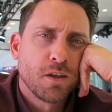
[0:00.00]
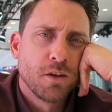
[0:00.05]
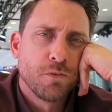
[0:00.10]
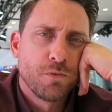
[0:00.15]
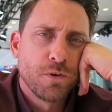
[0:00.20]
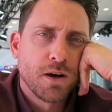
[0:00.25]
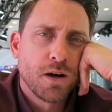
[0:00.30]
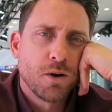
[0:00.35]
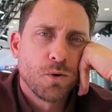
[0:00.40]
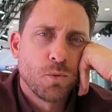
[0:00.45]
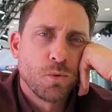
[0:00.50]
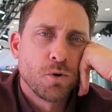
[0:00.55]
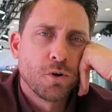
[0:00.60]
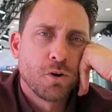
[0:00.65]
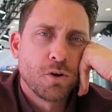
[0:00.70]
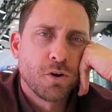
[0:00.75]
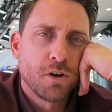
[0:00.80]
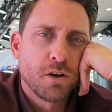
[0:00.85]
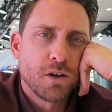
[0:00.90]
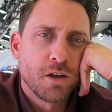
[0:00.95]
if I
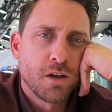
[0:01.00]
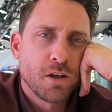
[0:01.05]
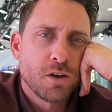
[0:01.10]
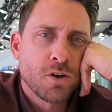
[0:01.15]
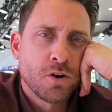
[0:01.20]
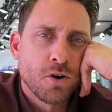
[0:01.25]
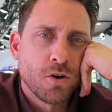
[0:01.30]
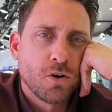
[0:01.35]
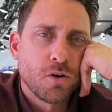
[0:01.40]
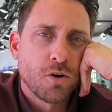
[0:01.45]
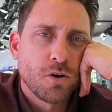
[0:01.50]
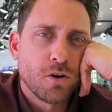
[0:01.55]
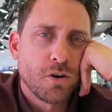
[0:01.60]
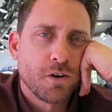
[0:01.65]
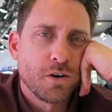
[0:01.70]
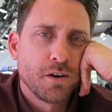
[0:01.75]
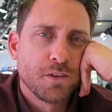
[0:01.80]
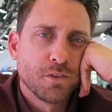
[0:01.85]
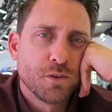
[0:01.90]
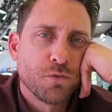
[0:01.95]
were a
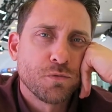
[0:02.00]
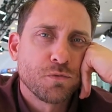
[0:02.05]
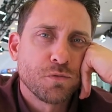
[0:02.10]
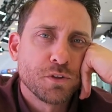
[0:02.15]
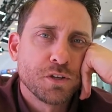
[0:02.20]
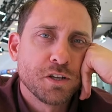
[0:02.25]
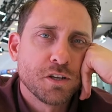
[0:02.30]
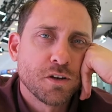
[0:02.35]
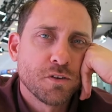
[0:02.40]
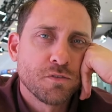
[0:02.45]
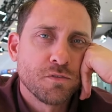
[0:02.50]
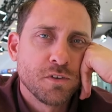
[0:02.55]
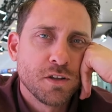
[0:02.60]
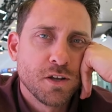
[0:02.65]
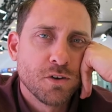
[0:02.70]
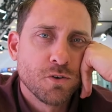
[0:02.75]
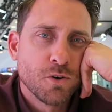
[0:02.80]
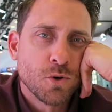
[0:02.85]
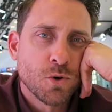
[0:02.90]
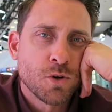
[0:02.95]
car in the fleet of
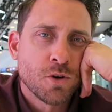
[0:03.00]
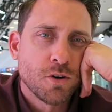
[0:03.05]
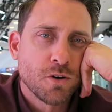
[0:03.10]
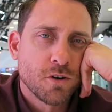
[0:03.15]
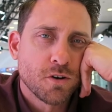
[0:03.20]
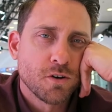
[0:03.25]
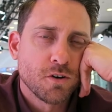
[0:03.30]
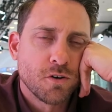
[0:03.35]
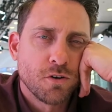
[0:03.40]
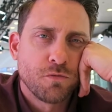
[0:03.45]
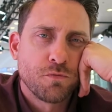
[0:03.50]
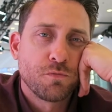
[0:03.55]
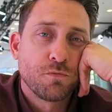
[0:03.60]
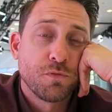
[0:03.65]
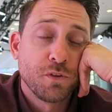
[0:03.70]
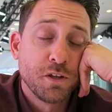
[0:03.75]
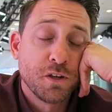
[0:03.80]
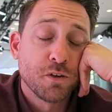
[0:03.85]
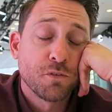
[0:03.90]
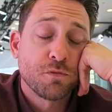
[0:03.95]
Niro car, or
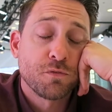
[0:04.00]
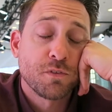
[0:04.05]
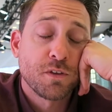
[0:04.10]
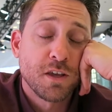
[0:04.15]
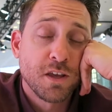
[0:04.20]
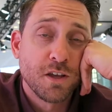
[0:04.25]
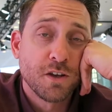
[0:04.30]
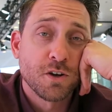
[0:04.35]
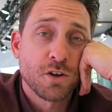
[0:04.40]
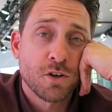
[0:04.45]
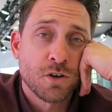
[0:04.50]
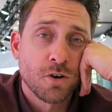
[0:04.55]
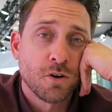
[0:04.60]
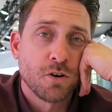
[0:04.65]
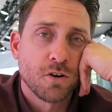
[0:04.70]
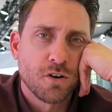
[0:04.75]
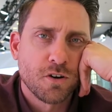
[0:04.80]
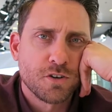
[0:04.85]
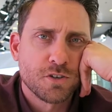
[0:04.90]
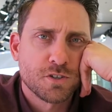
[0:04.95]
fleet of Kia
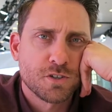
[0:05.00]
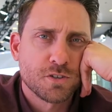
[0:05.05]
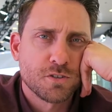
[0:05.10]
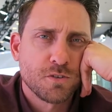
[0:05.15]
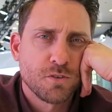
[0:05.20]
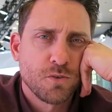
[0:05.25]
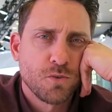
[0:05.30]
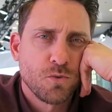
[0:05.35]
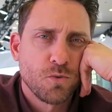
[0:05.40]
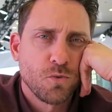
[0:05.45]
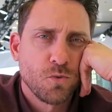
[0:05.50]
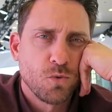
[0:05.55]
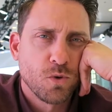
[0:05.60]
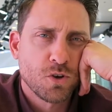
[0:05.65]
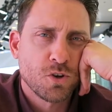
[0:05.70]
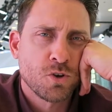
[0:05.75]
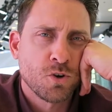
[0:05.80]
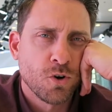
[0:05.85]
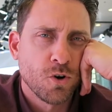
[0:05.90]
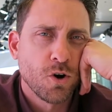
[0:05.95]
cars,
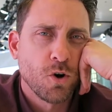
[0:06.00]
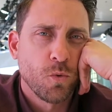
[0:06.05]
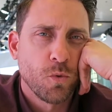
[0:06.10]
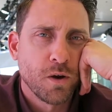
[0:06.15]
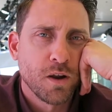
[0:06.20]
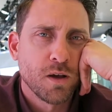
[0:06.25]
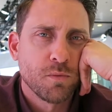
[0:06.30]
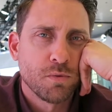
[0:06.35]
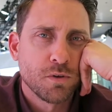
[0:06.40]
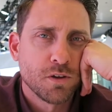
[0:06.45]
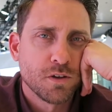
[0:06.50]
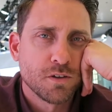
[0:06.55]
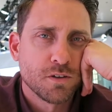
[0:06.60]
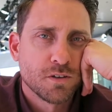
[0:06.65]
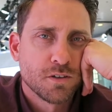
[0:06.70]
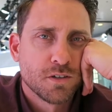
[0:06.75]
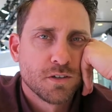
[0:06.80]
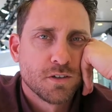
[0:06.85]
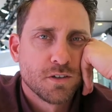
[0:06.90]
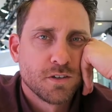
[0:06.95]
what car would I be?
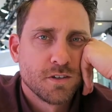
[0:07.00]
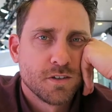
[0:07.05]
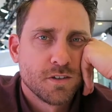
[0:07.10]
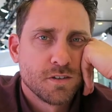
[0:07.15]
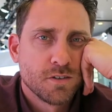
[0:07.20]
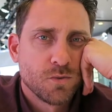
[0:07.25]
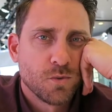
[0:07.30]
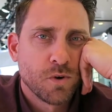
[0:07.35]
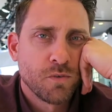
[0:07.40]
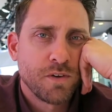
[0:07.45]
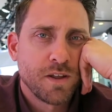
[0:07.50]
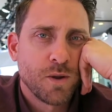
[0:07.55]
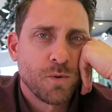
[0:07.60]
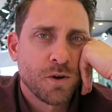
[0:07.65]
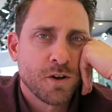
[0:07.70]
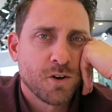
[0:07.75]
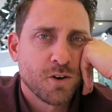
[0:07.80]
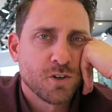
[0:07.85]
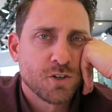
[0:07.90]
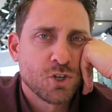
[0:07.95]
We're gonna find
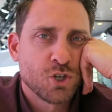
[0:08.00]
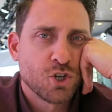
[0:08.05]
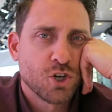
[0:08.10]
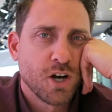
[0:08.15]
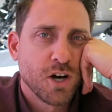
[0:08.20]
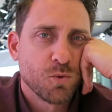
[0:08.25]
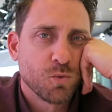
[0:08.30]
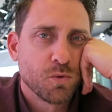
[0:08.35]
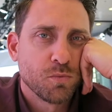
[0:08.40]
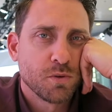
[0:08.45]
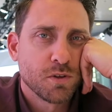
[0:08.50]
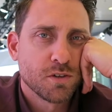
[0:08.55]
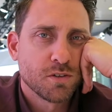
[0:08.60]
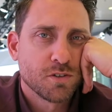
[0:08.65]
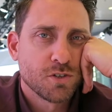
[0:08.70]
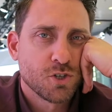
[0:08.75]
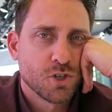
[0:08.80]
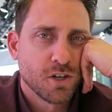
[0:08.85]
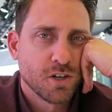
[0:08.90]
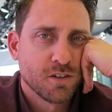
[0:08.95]
out what car John would be.
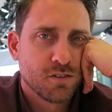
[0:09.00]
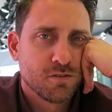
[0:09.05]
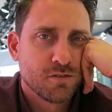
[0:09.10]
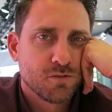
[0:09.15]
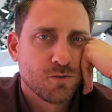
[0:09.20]
John,